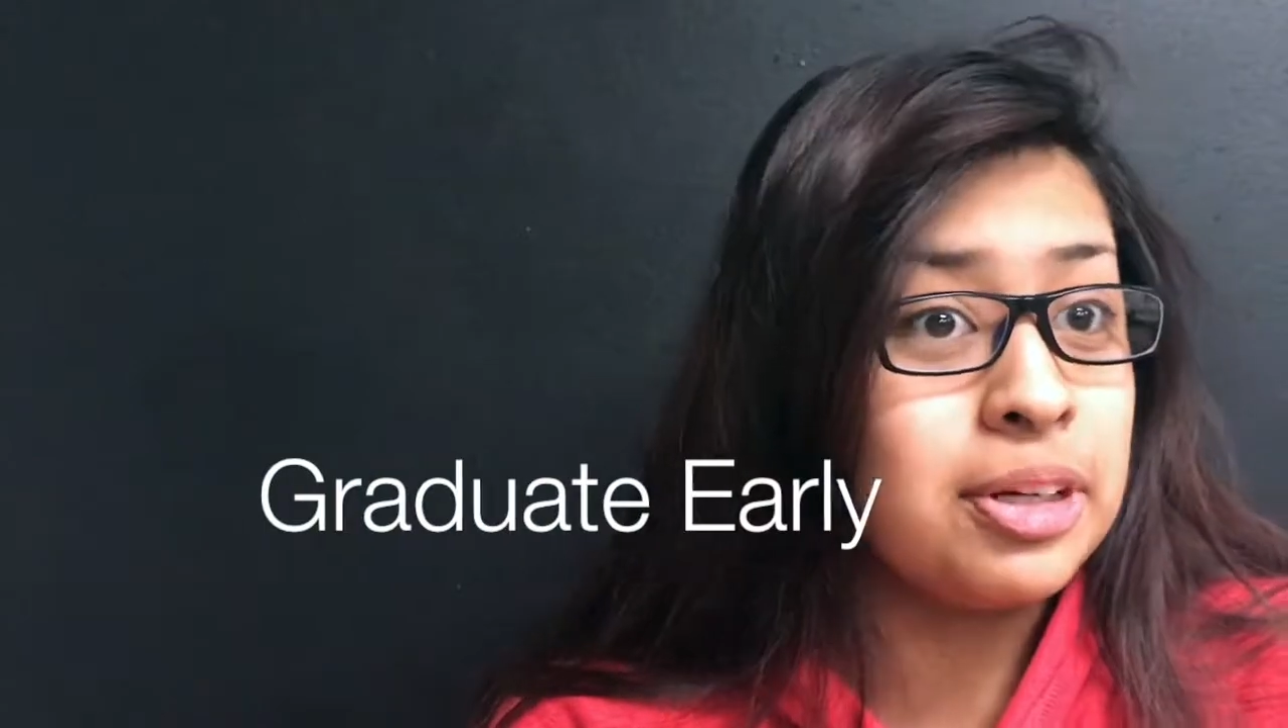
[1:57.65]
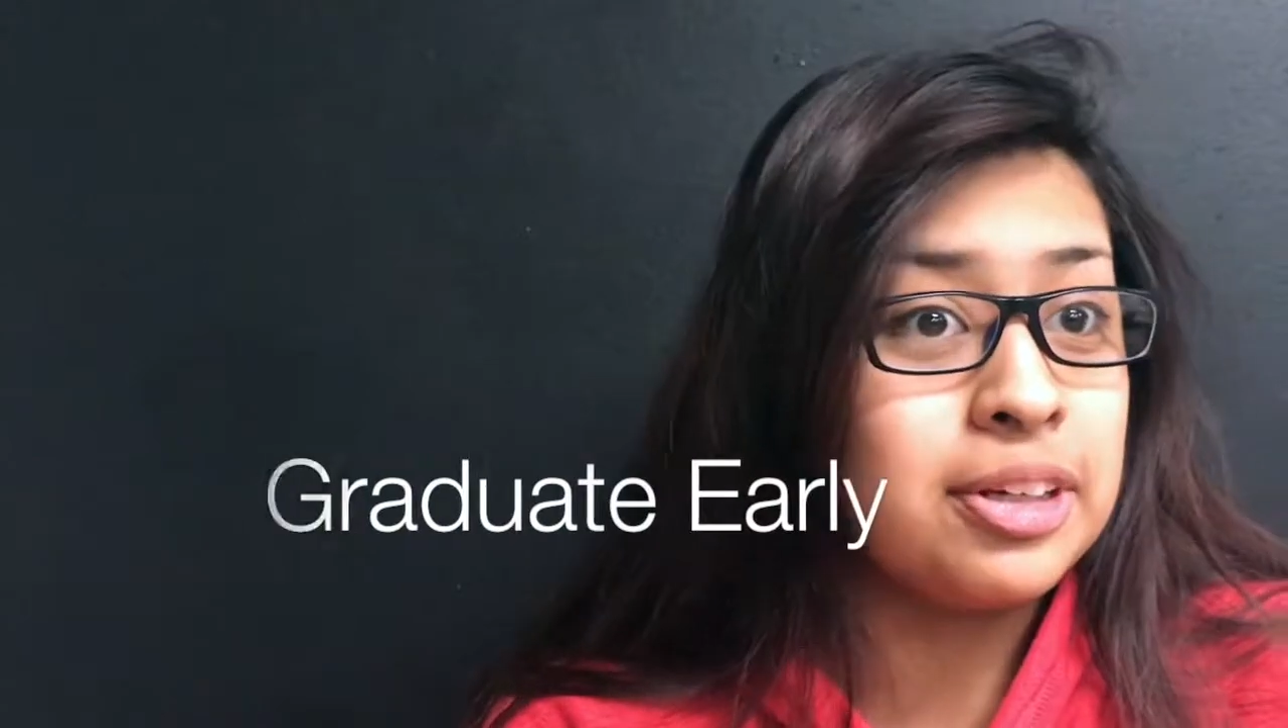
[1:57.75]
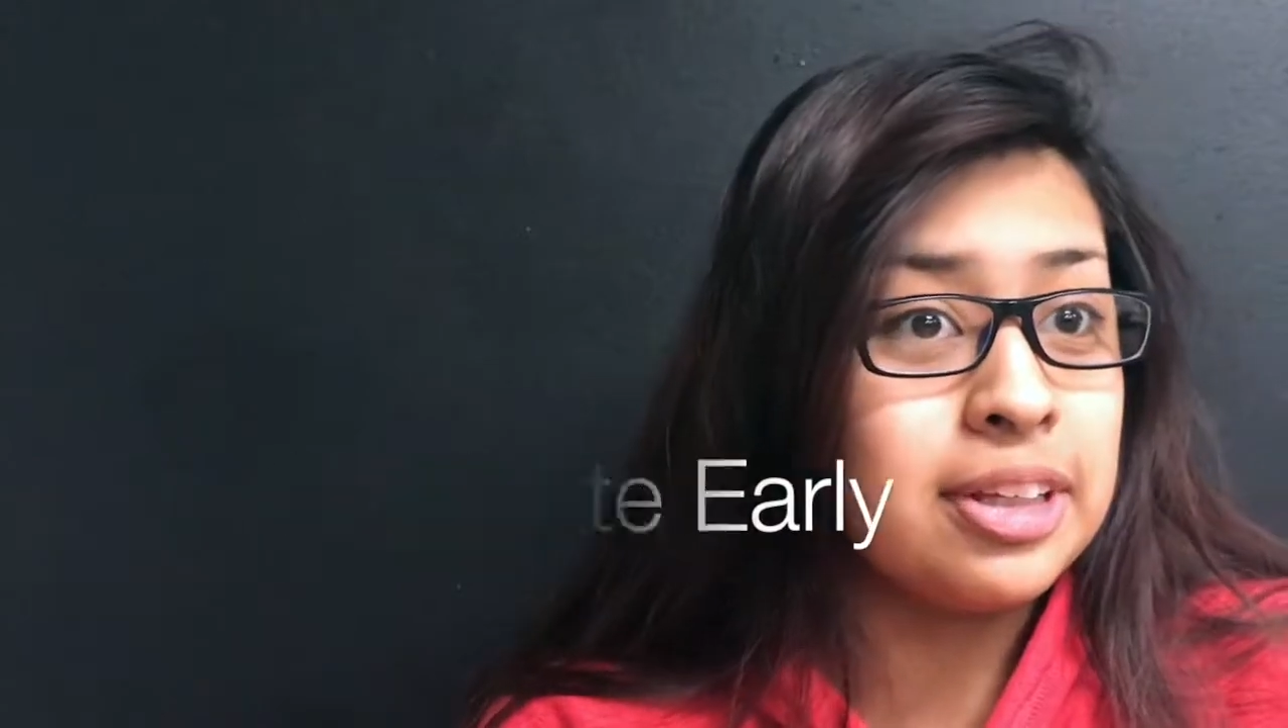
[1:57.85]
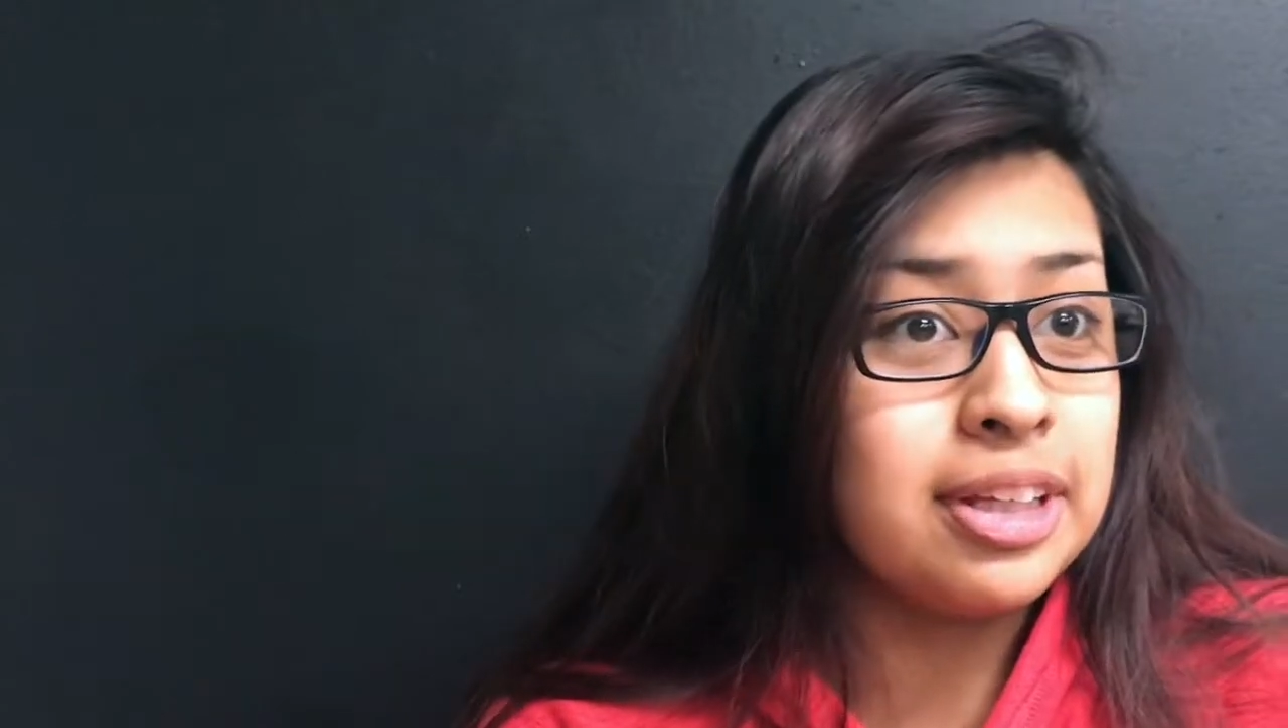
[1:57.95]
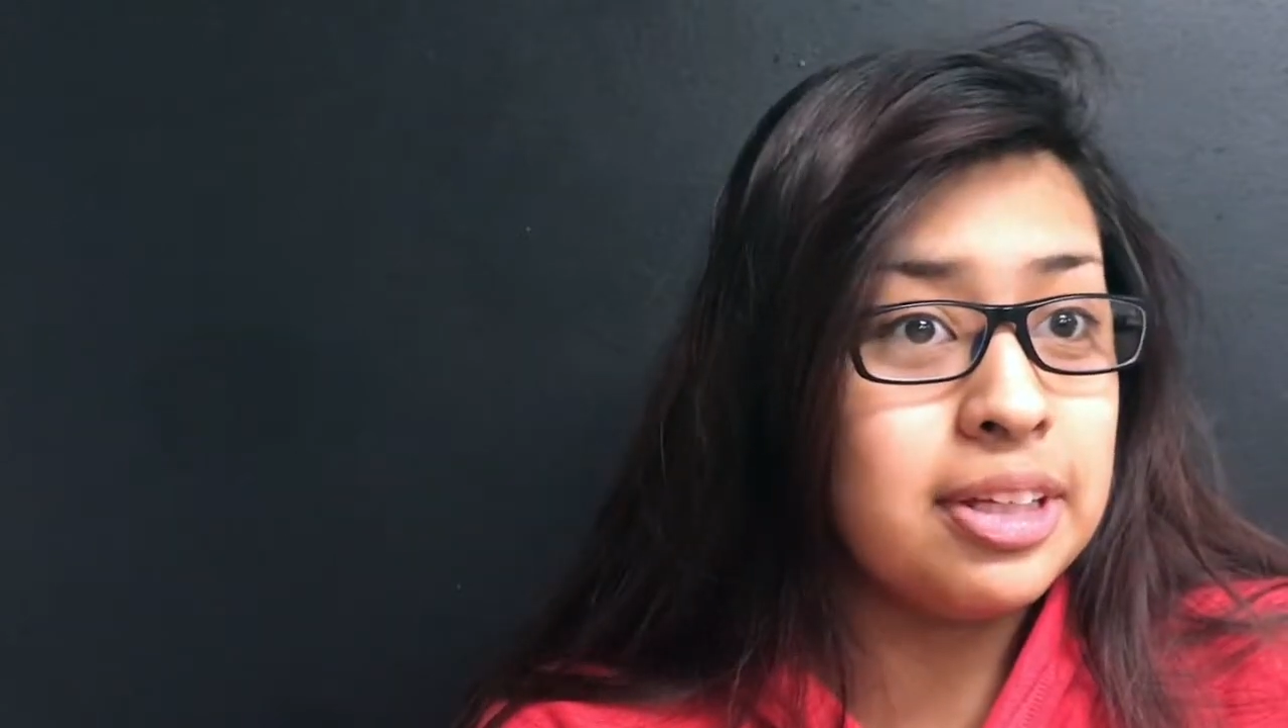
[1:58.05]

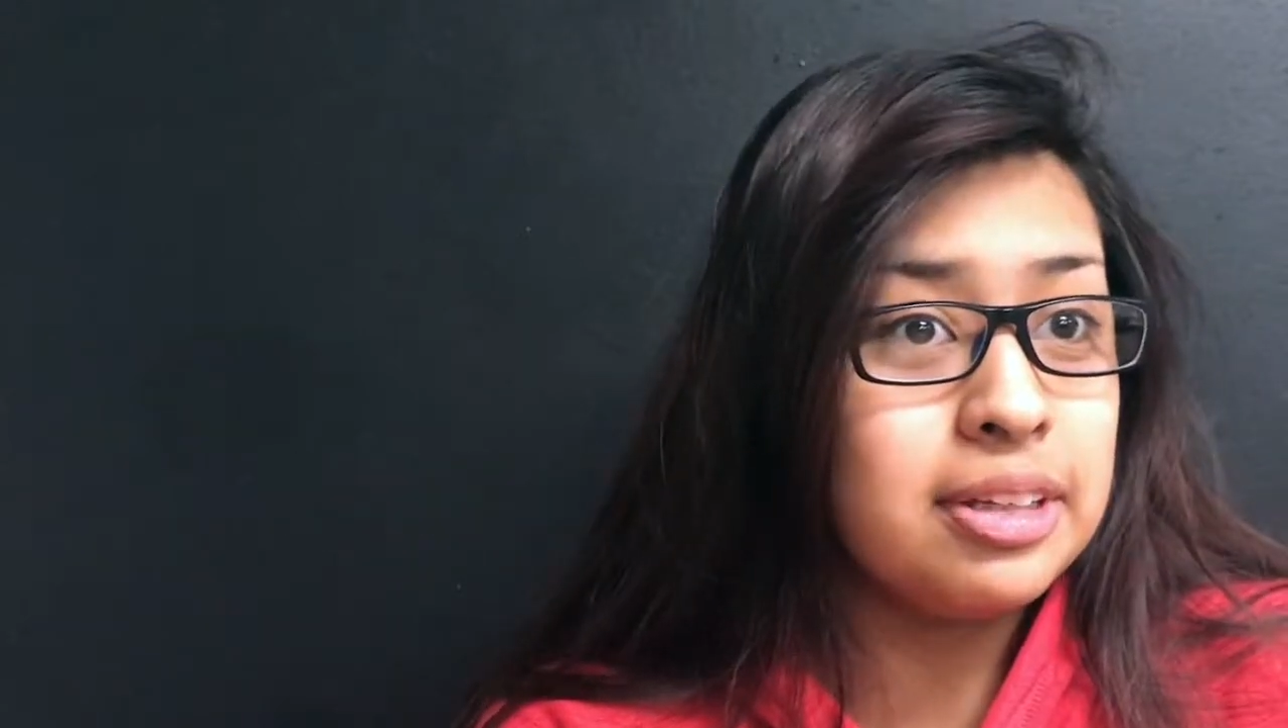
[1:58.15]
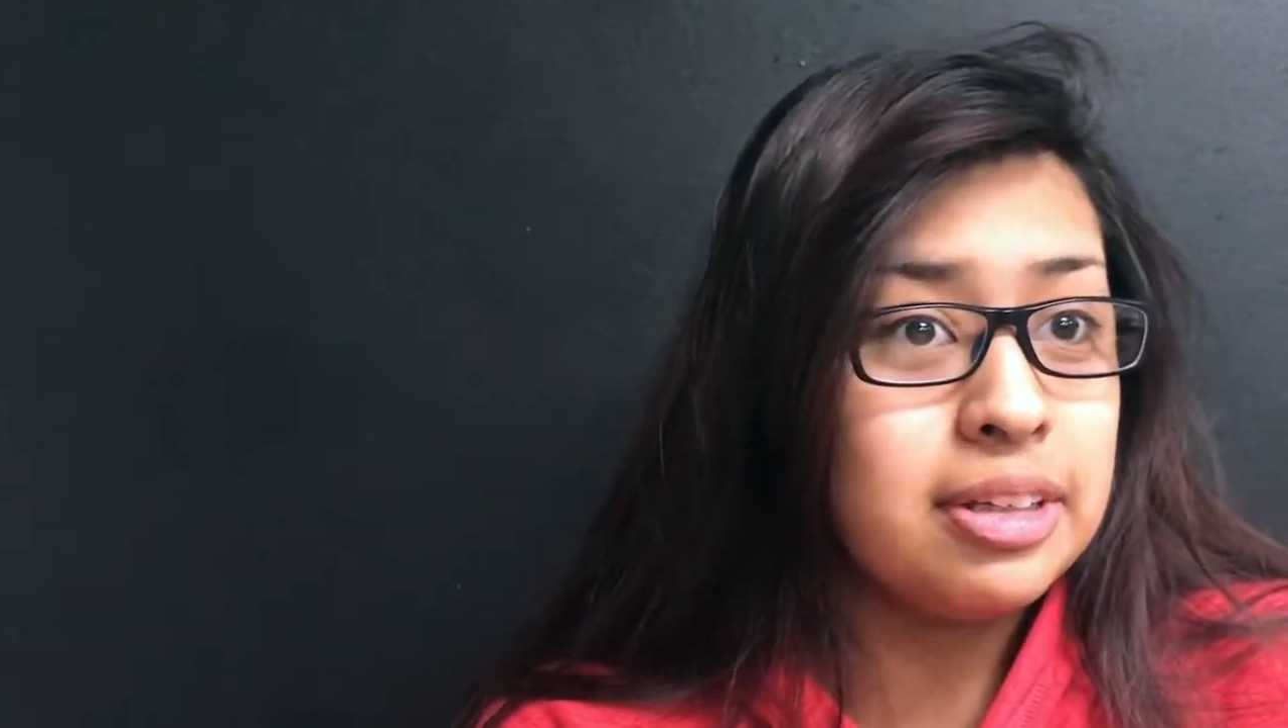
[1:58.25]
early.